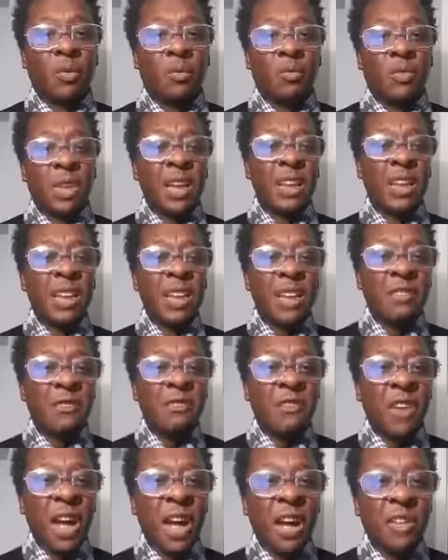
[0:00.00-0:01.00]
They need
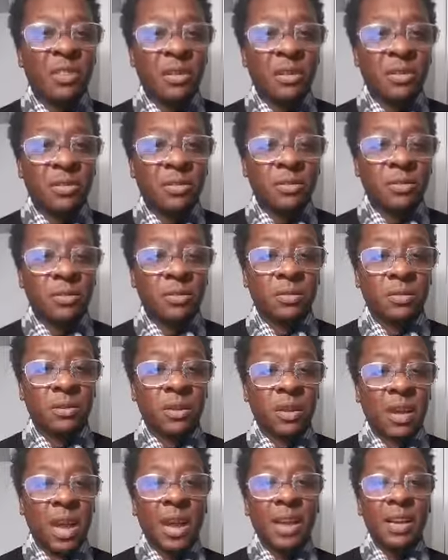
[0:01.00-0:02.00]
fathers.
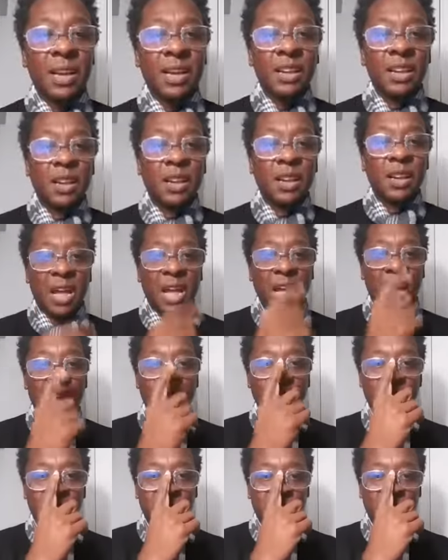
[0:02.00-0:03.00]
I need him to have
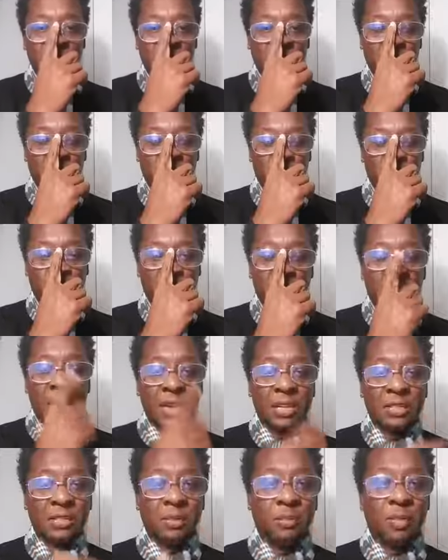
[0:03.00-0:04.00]
any self-pride
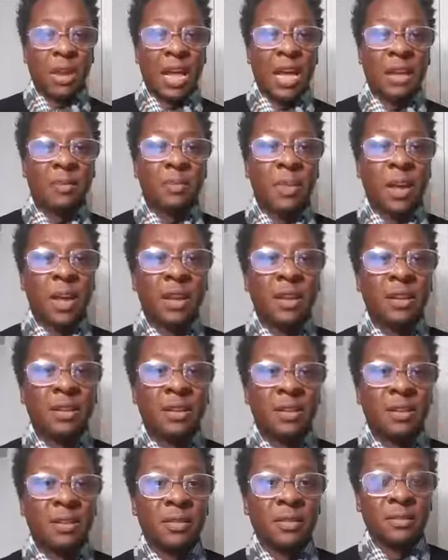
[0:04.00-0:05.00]
as a black man.
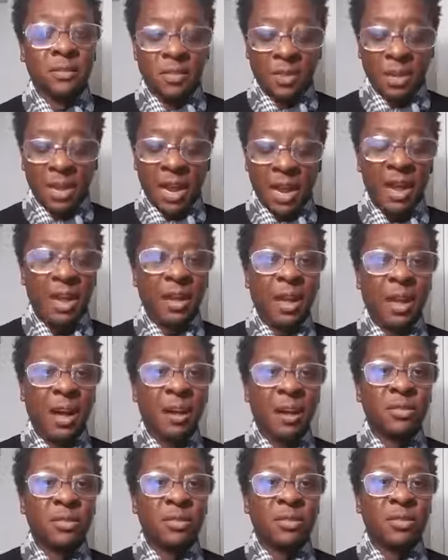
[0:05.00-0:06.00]
I
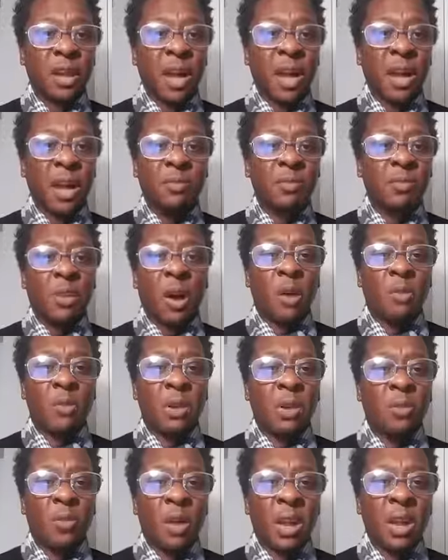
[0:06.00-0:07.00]
understand. I've
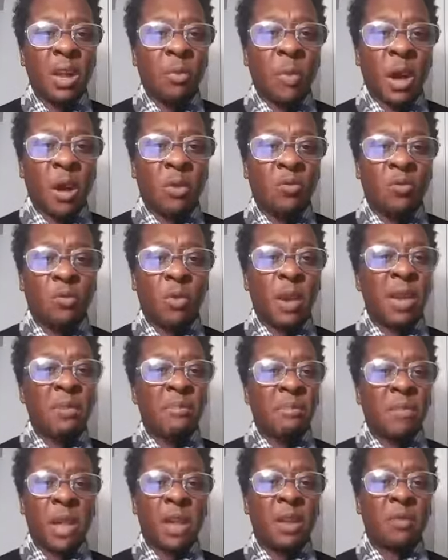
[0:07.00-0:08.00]
already read about great
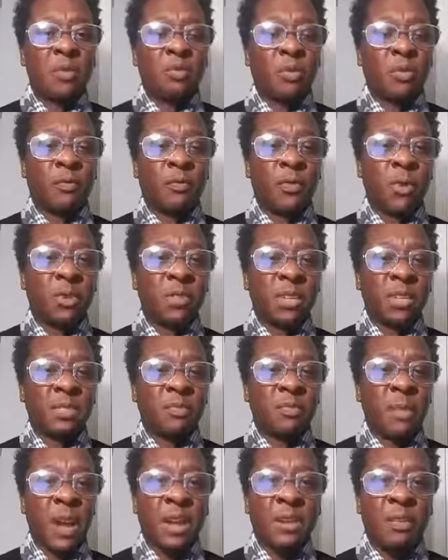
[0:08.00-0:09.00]
men before this
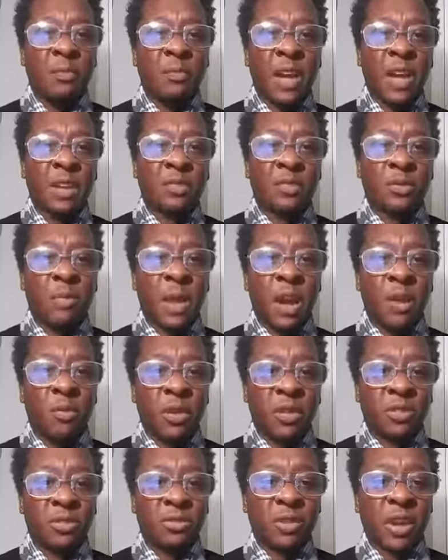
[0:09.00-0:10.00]
manufactured
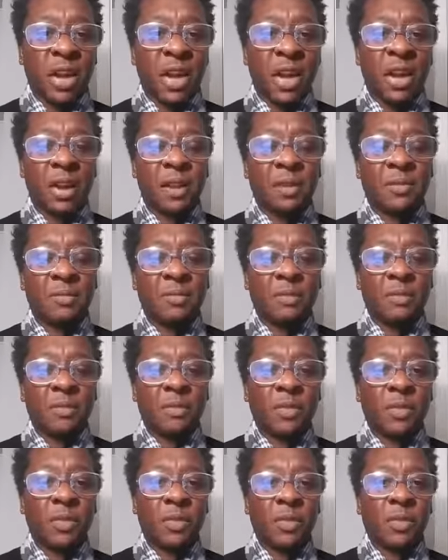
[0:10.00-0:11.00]
biracial guy.
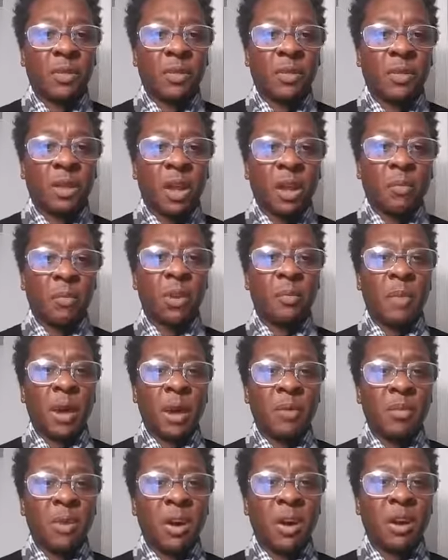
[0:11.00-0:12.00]
I read about
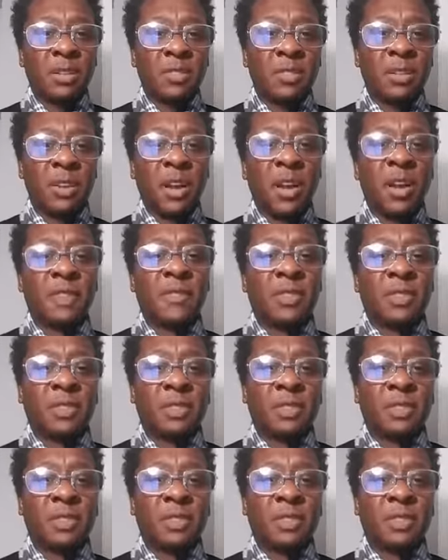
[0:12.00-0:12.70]
Marcus Garvey.